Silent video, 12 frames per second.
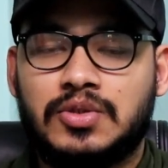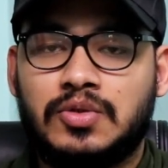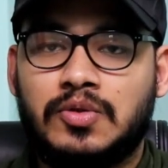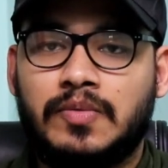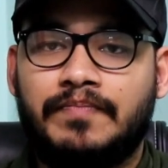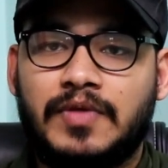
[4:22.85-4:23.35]

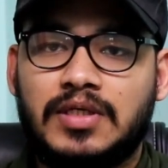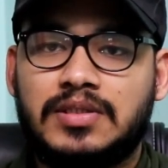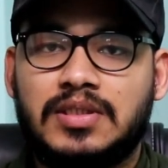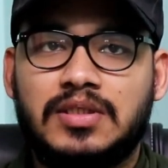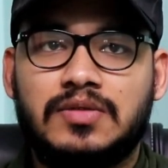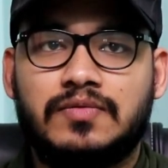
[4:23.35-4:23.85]
So
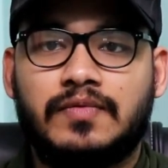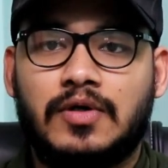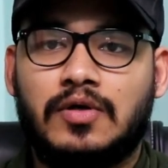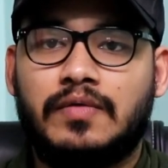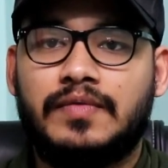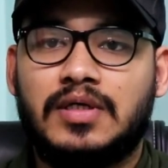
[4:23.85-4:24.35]
this is
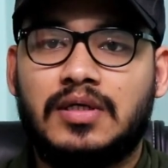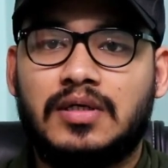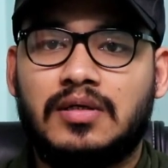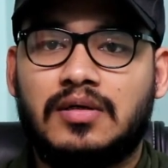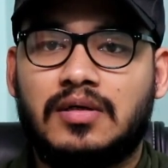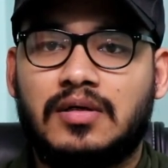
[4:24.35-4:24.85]
one of
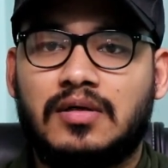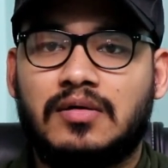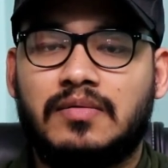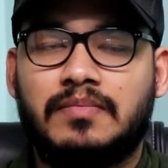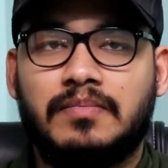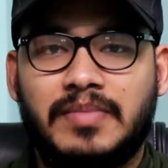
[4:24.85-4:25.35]

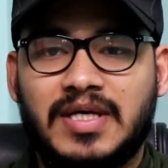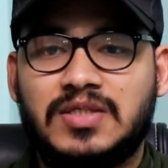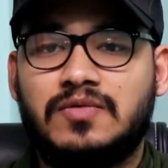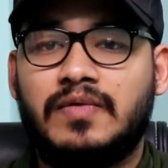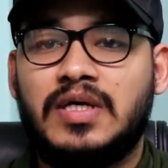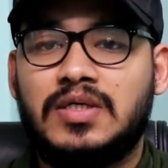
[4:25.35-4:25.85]
the
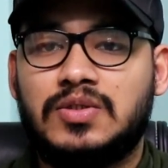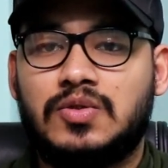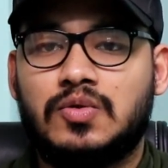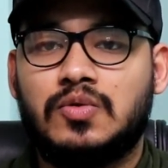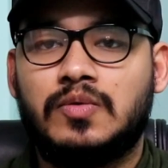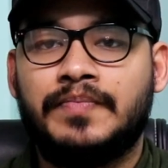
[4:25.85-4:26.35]
best ways
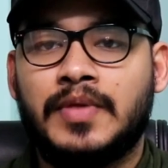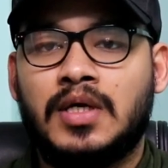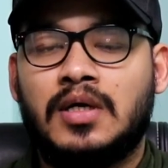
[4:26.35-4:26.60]
to